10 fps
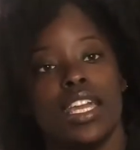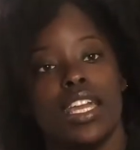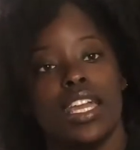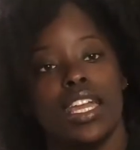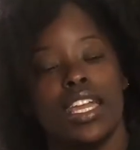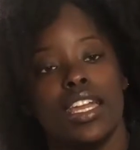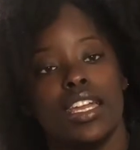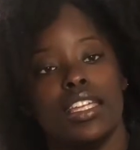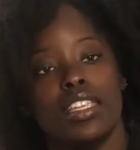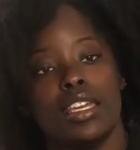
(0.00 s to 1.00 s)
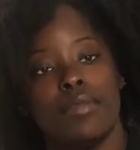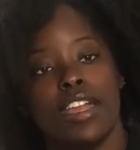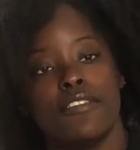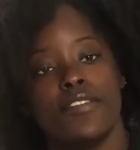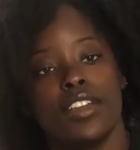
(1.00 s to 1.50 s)
and it
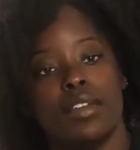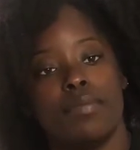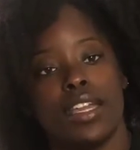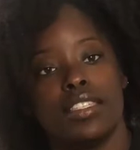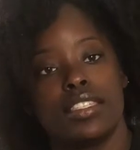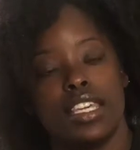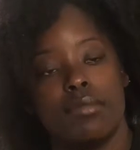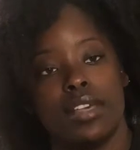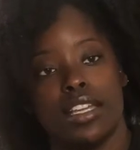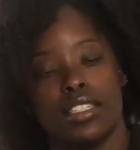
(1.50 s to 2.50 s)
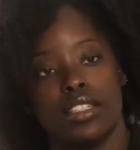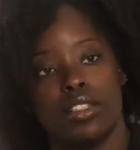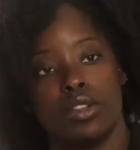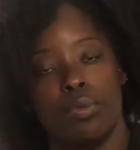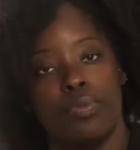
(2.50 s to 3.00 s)
may seem like it's a
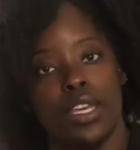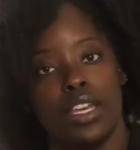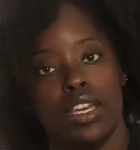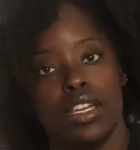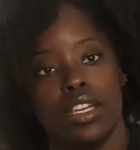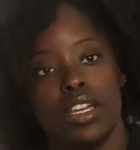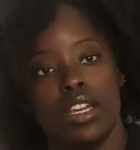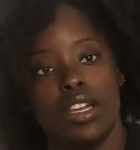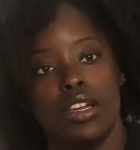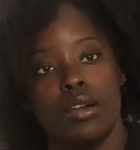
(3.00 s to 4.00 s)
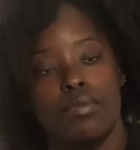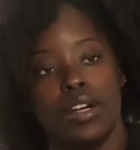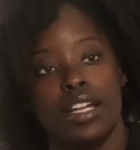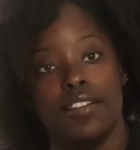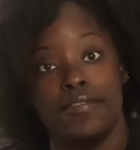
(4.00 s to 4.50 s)
little big, but
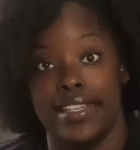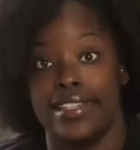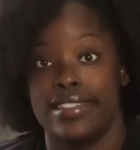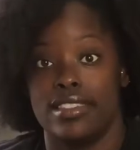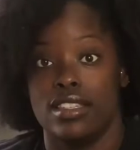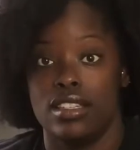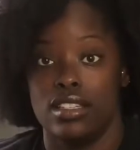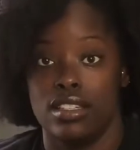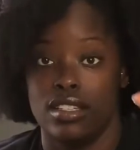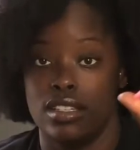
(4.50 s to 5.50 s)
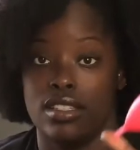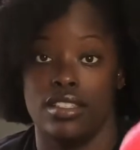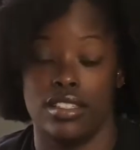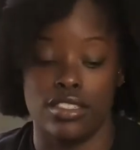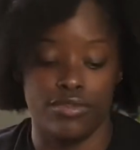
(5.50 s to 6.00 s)
it fits.
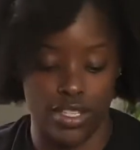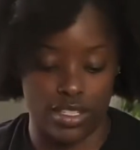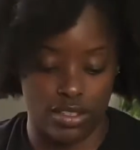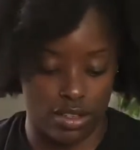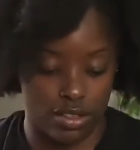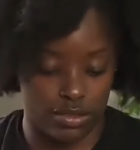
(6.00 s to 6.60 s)
This fits, girl.